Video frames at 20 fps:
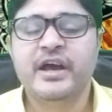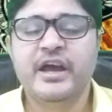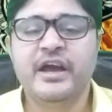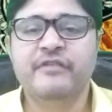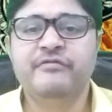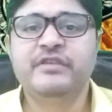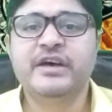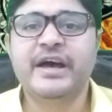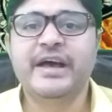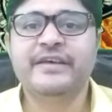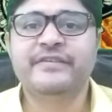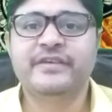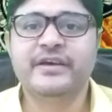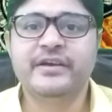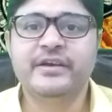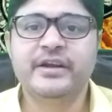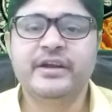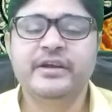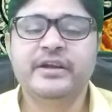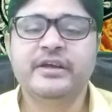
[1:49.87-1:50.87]
If the
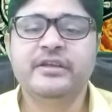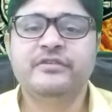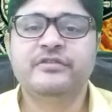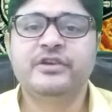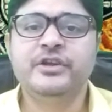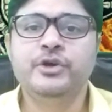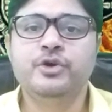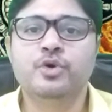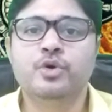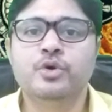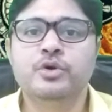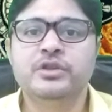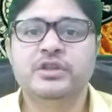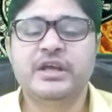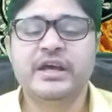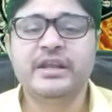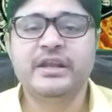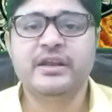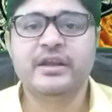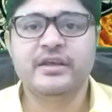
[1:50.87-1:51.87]
ascendant is Leo,
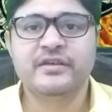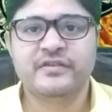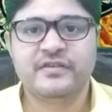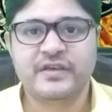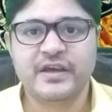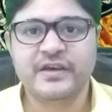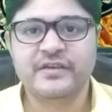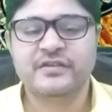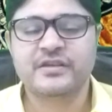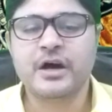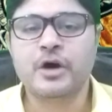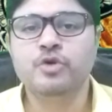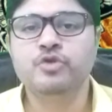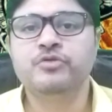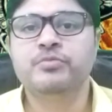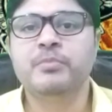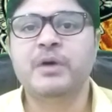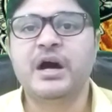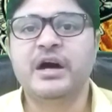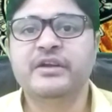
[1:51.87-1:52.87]
then sixth
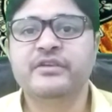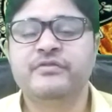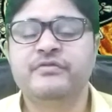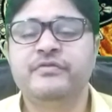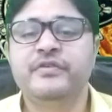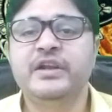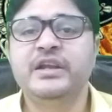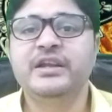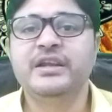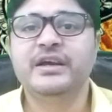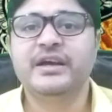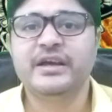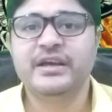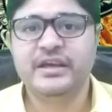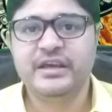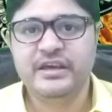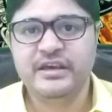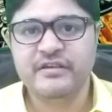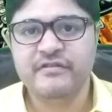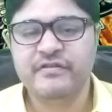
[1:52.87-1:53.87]
house Mars will
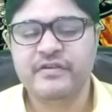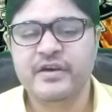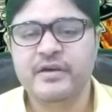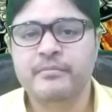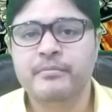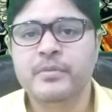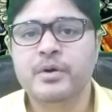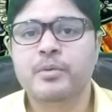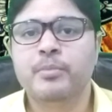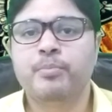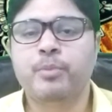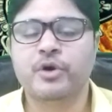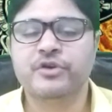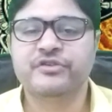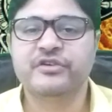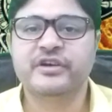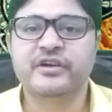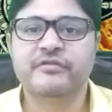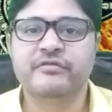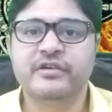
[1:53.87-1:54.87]
give him
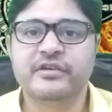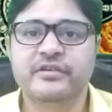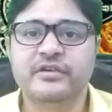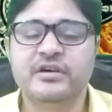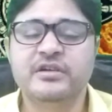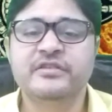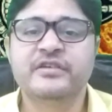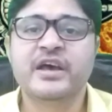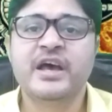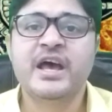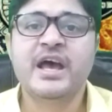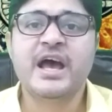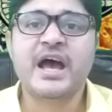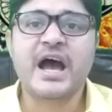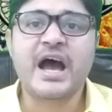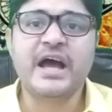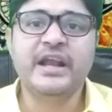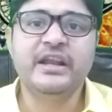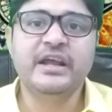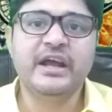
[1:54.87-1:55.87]
positive results
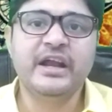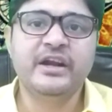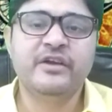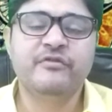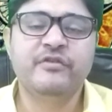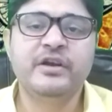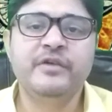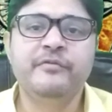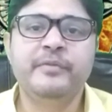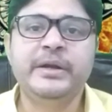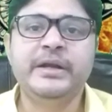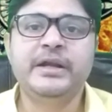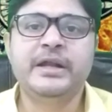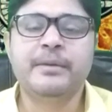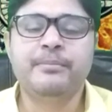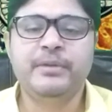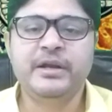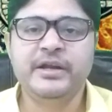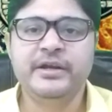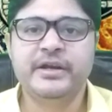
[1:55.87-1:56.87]
and it will be
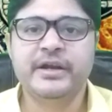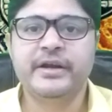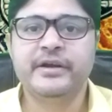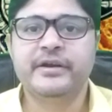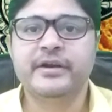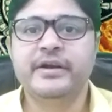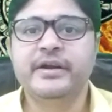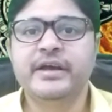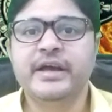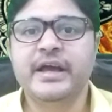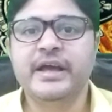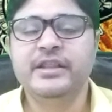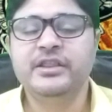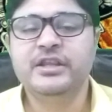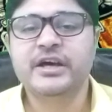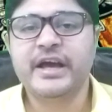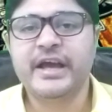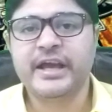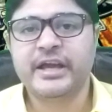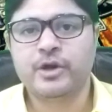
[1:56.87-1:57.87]
debilitated in
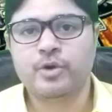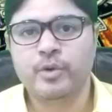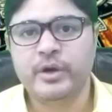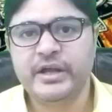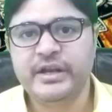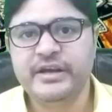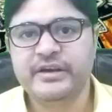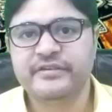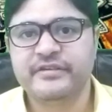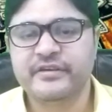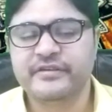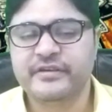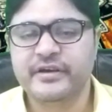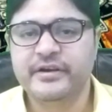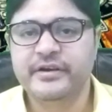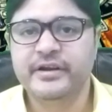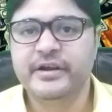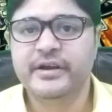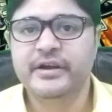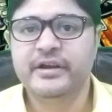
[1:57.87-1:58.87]
the Aquarius
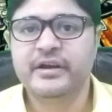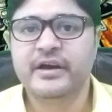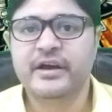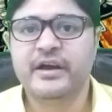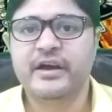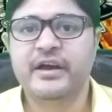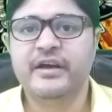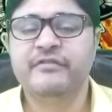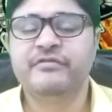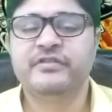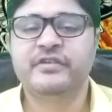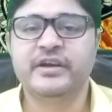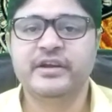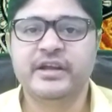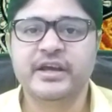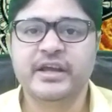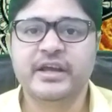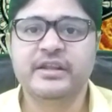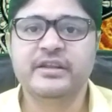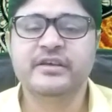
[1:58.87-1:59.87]
ascendant if
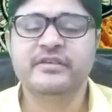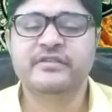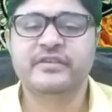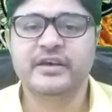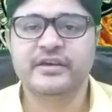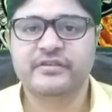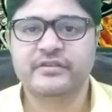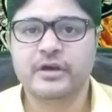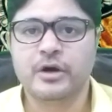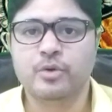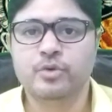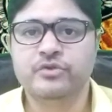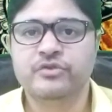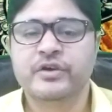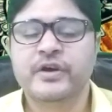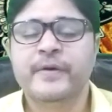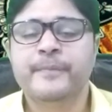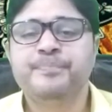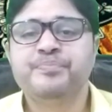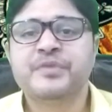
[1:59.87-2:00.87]
sitting in the sixth
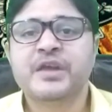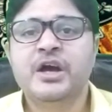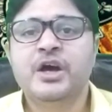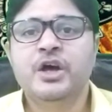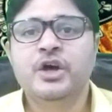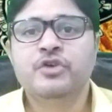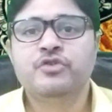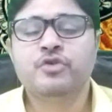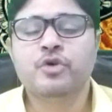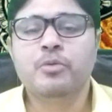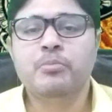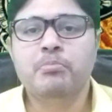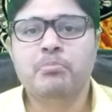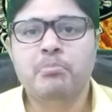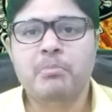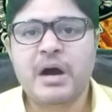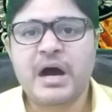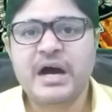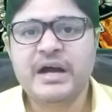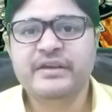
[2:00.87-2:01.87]
house. So
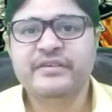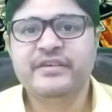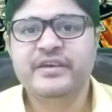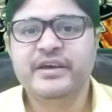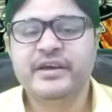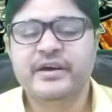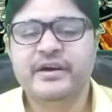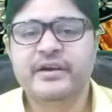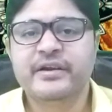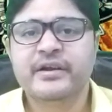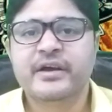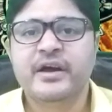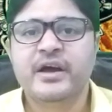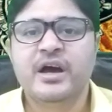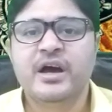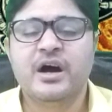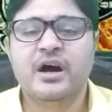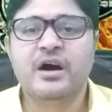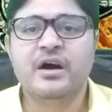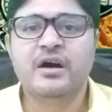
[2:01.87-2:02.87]
Mars here
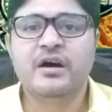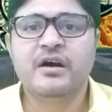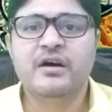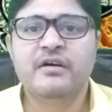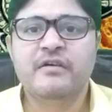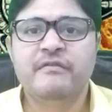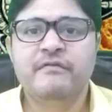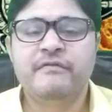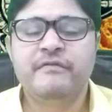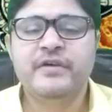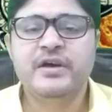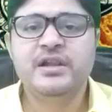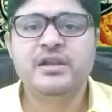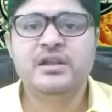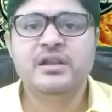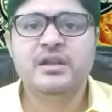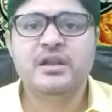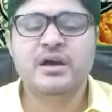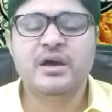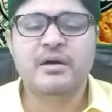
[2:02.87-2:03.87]
will
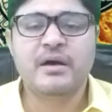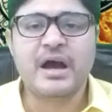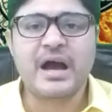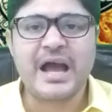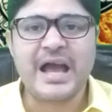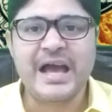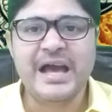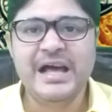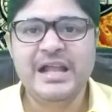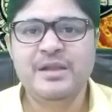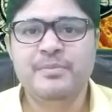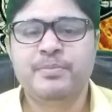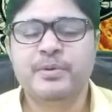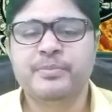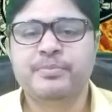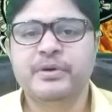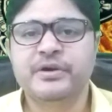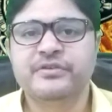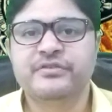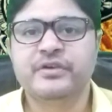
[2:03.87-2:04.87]
help
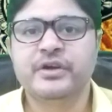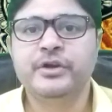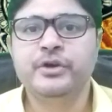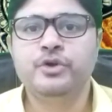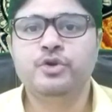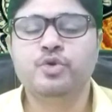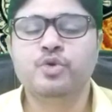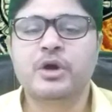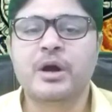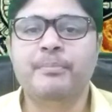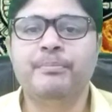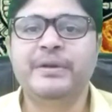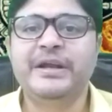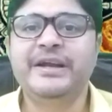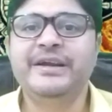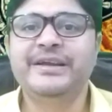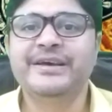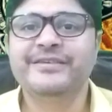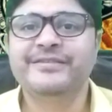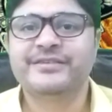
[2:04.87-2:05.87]
a person to
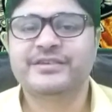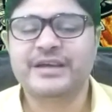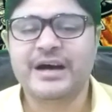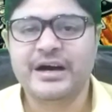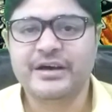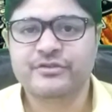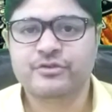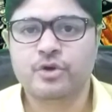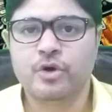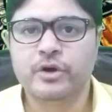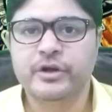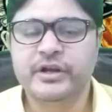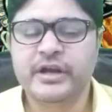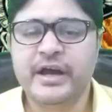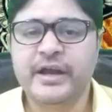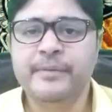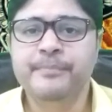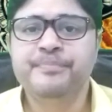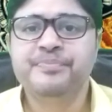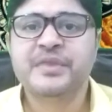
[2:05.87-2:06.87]
complete his task on
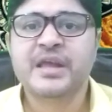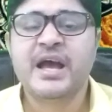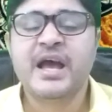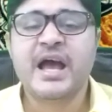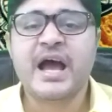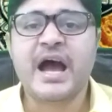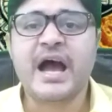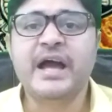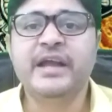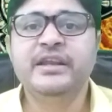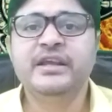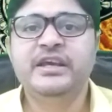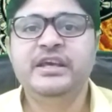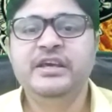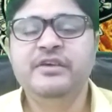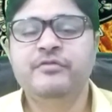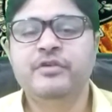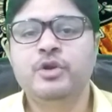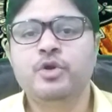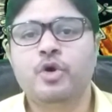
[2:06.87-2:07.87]
time and
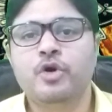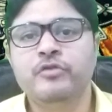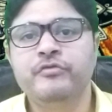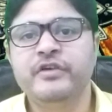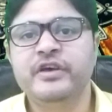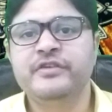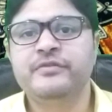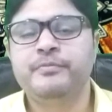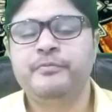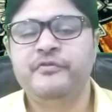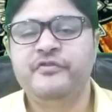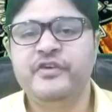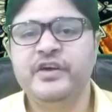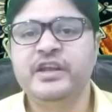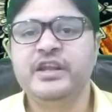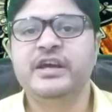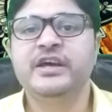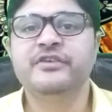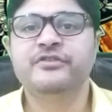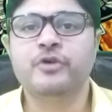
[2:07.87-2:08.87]
he will always
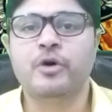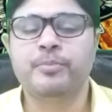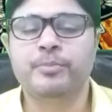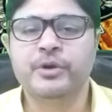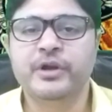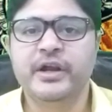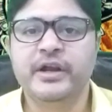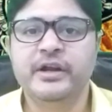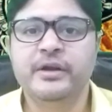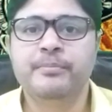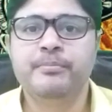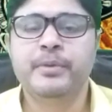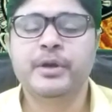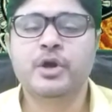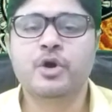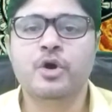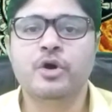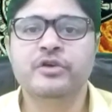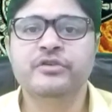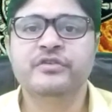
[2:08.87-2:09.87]
win his opponent
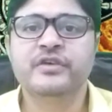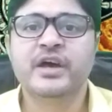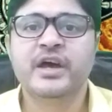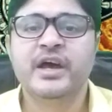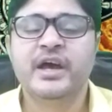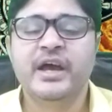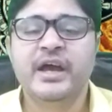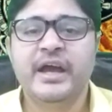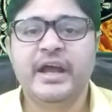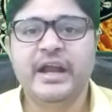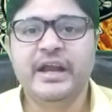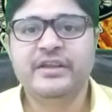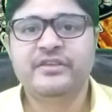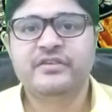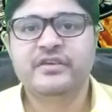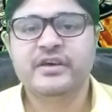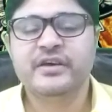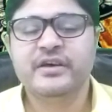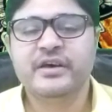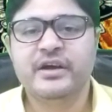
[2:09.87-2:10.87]
because
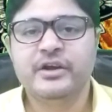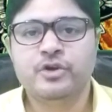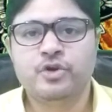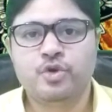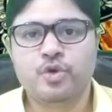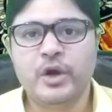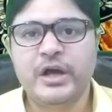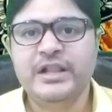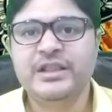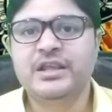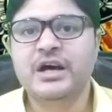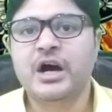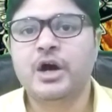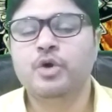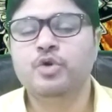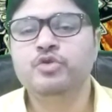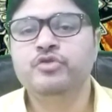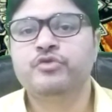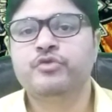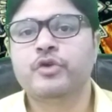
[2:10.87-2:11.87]
it's a 12th
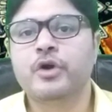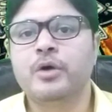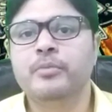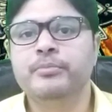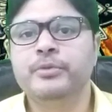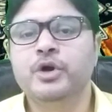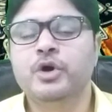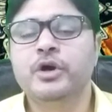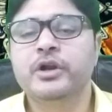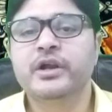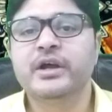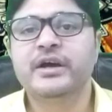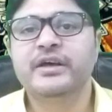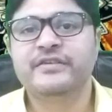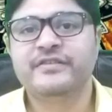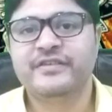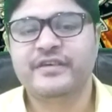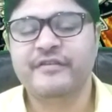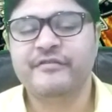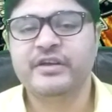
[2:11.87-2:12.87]
house from your
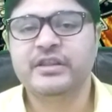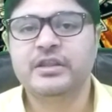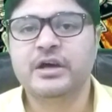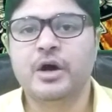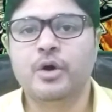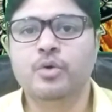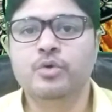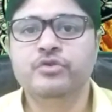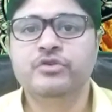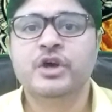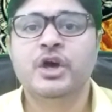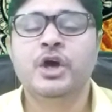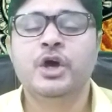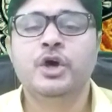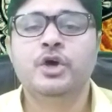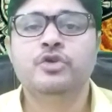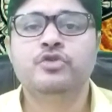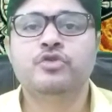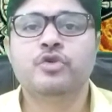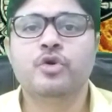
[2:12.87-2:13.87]
7th house.
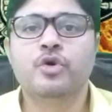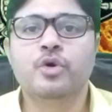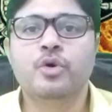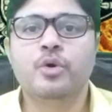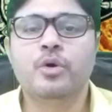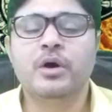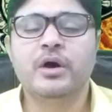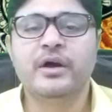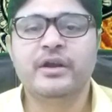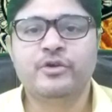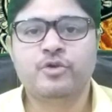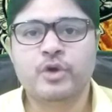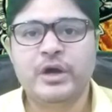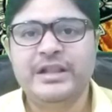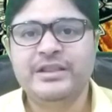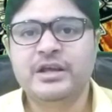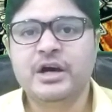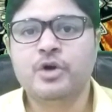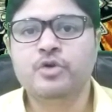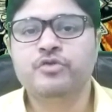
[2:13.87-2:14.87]
So
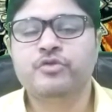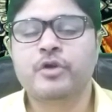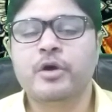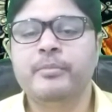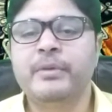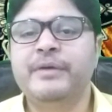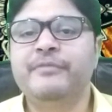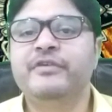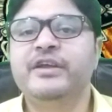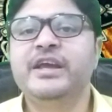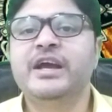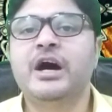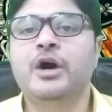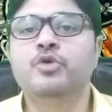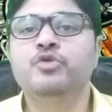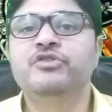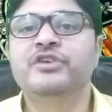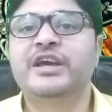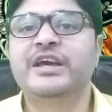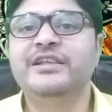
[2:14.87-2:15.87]
12th house from every
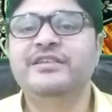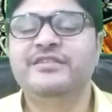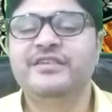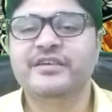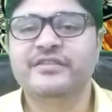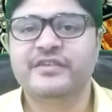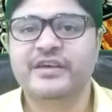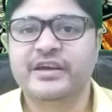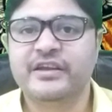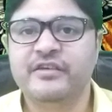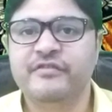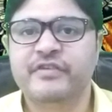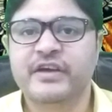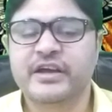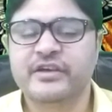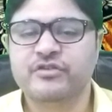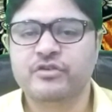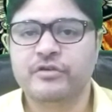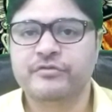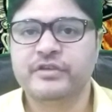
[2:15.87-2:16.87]
house kills the
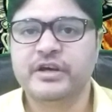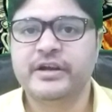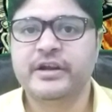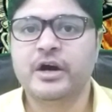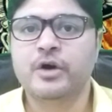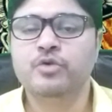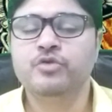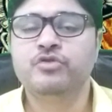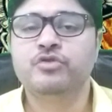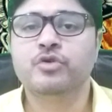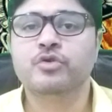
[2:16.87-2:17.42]
significance of that house.